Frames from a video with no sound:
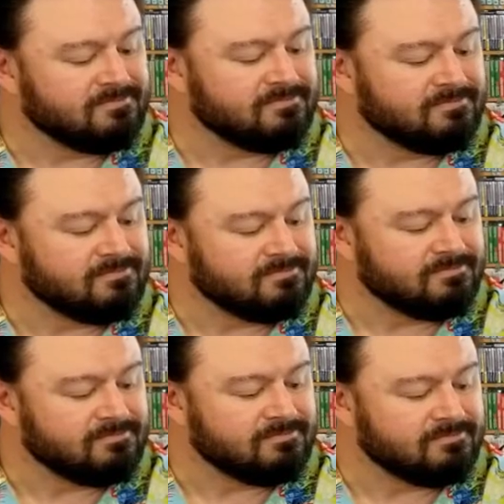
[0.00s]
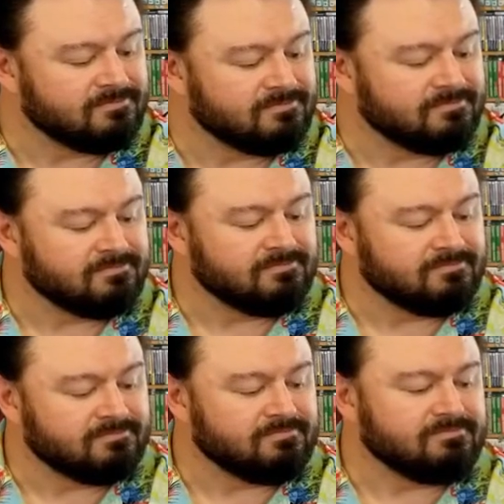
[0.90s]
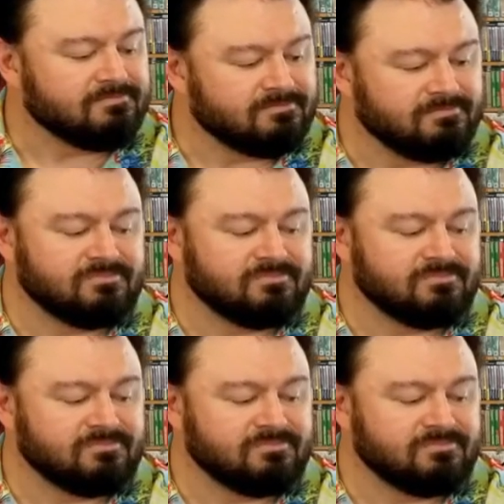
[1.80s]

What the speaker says: (not speaking)